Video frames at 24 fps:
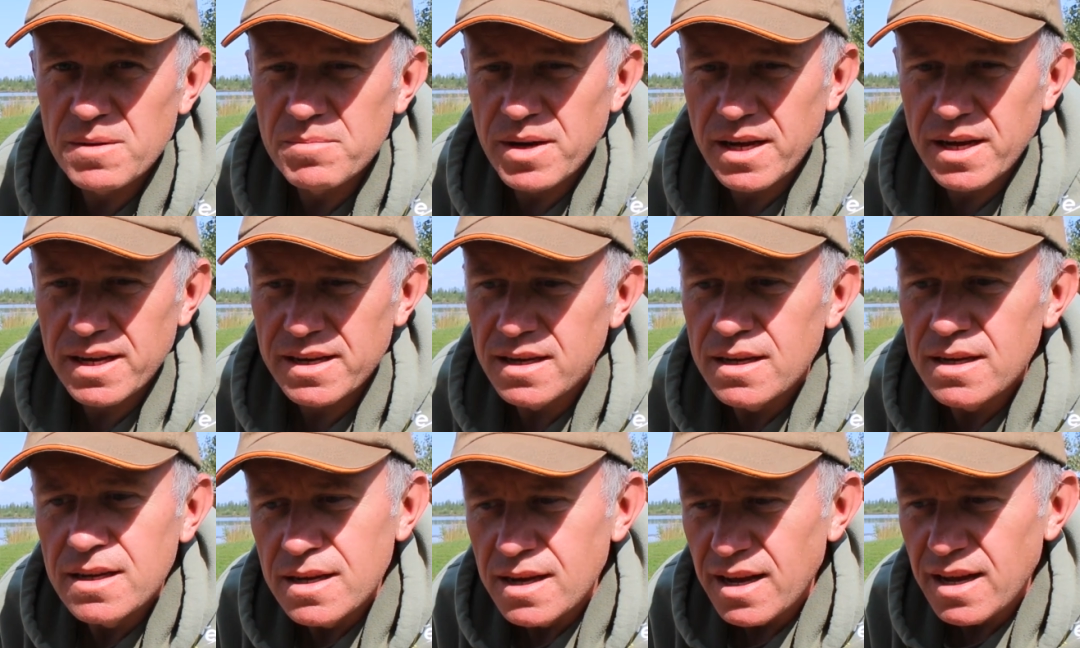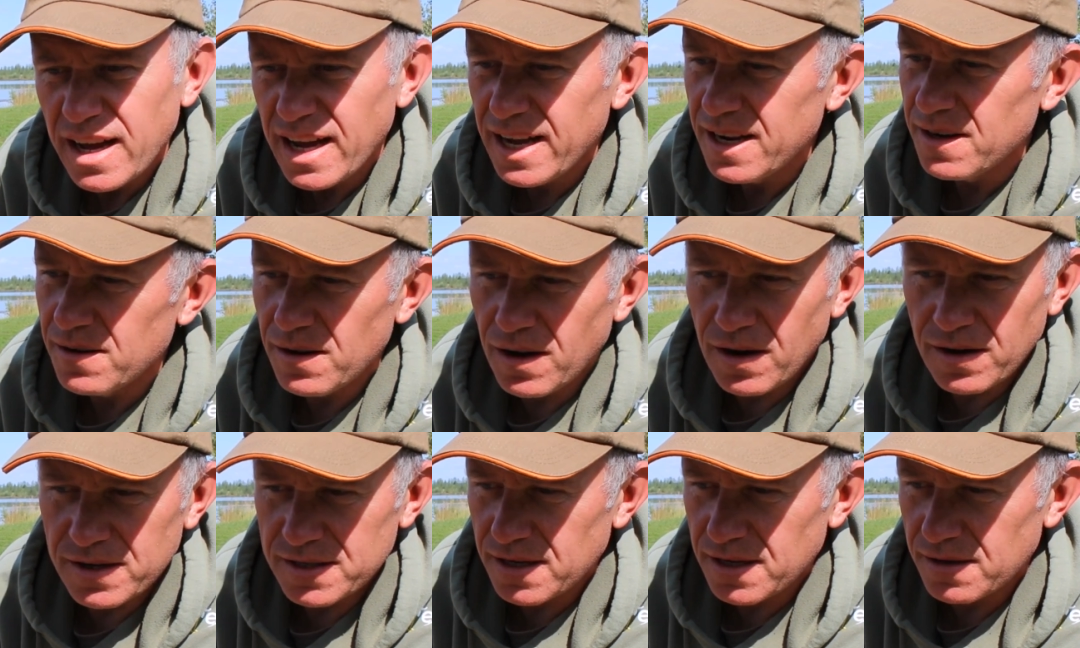bed, and
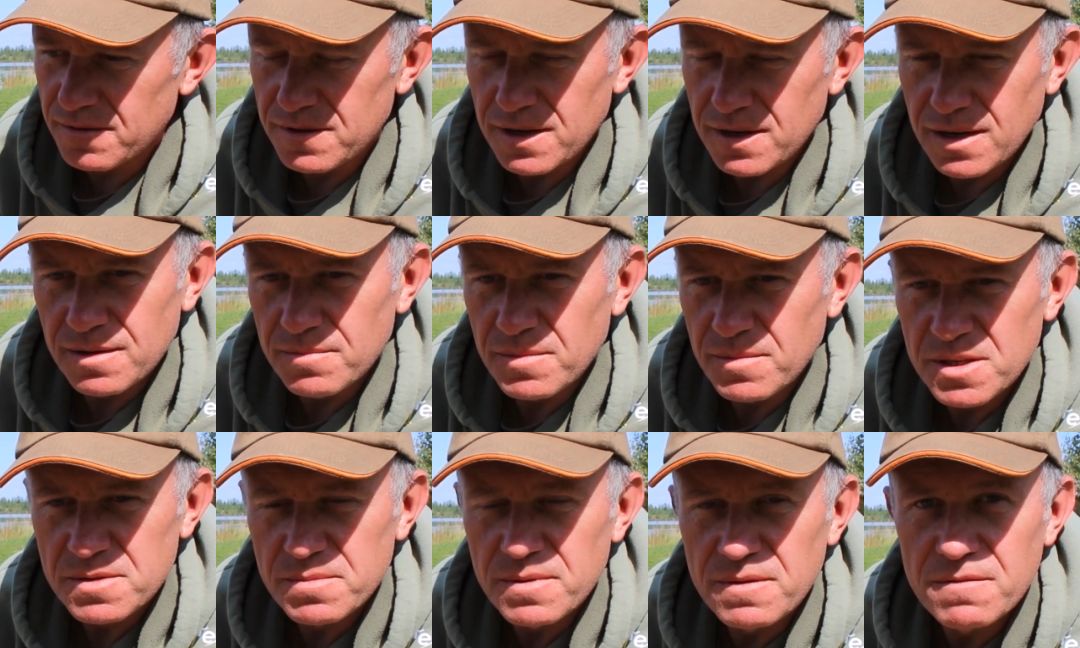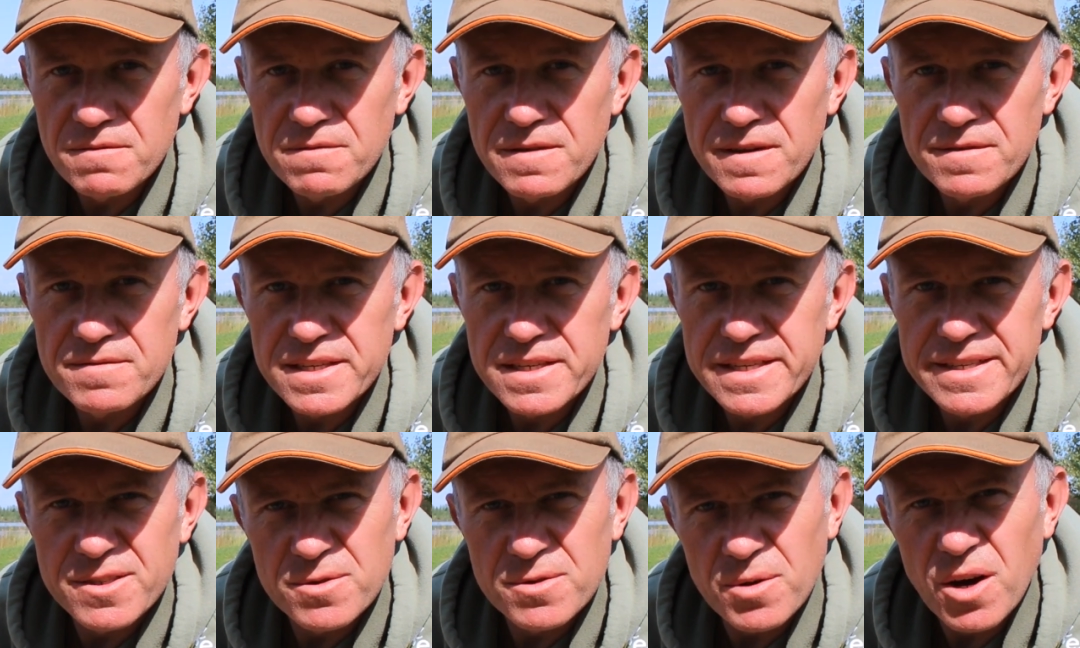I don't know, it must have been
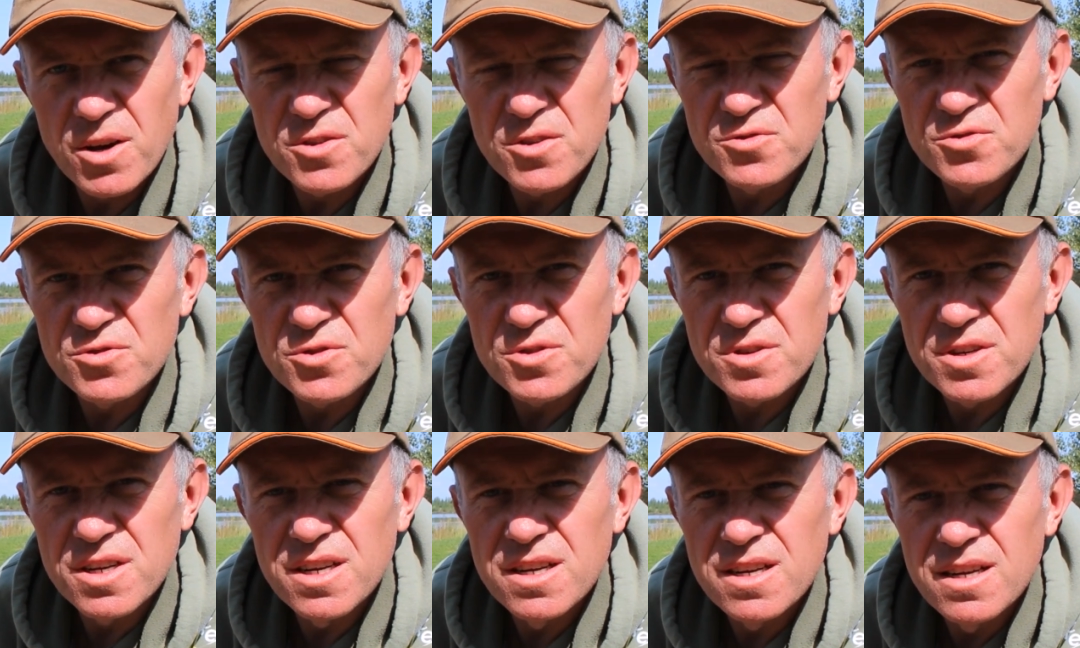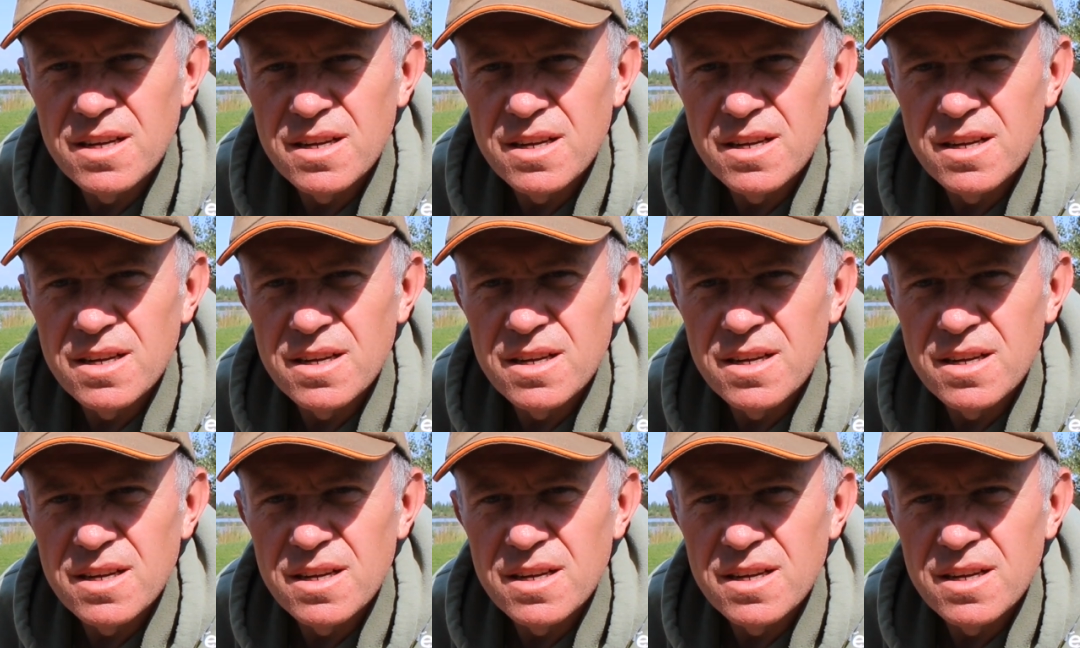50 to 100